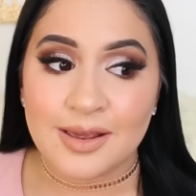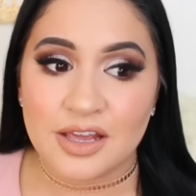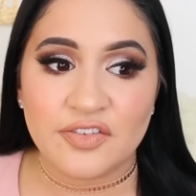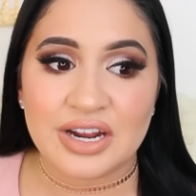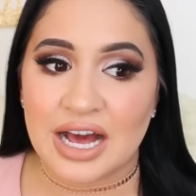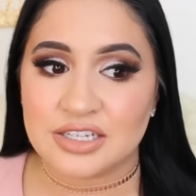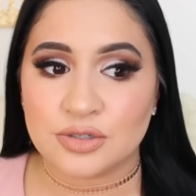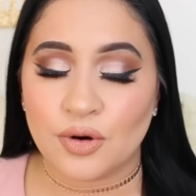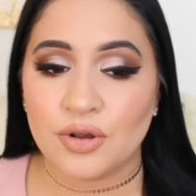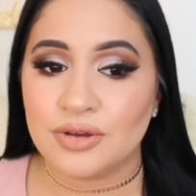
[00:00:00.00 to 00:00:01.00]
even
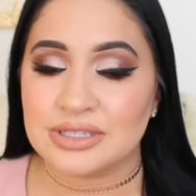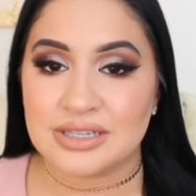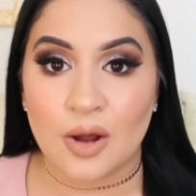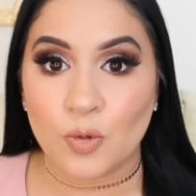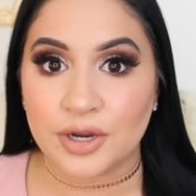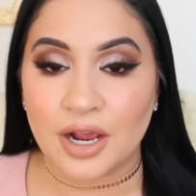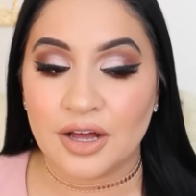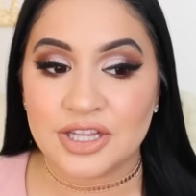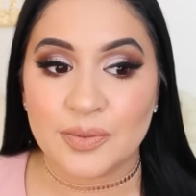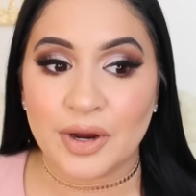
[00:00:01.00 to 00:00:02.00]
castor oil is not working
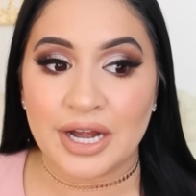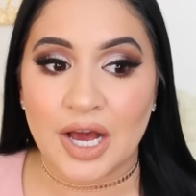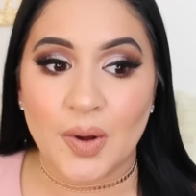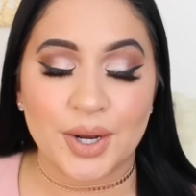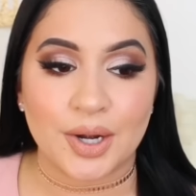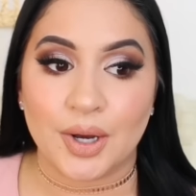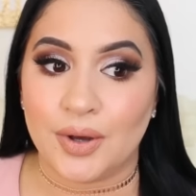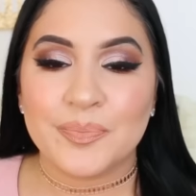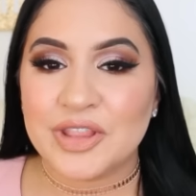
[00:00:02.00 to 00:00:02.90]
on them right now. I don't know.